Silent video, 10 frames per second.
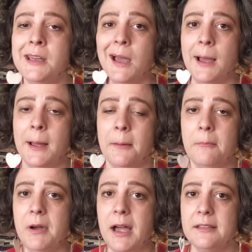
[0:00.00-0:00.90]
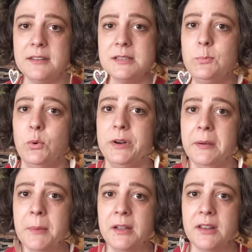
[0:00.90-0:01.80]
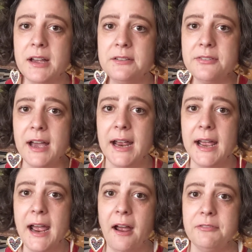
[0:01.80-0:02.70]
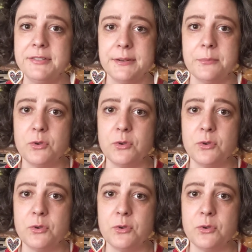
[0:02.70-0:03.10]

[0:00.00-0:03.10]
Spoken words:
At this point in my life, I have some